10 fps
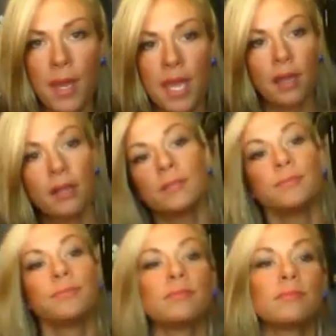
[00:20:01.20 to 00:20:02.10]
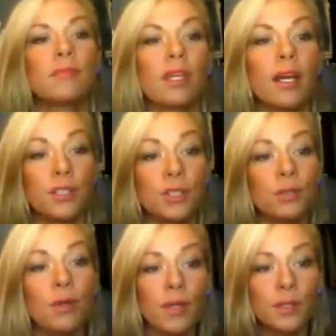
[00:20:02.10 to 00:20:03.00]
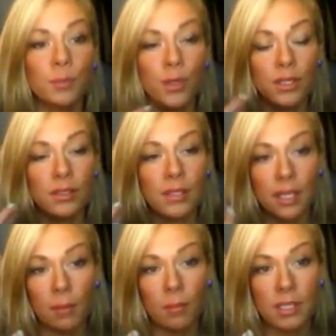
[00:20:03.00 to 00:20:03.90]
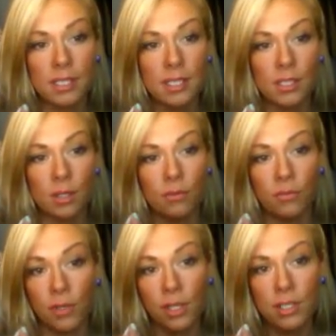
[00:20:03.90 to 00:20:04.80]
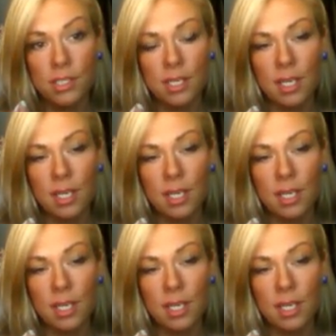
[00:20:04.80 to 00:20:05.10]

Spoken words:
pink, I do always put like lip gloss like this on first,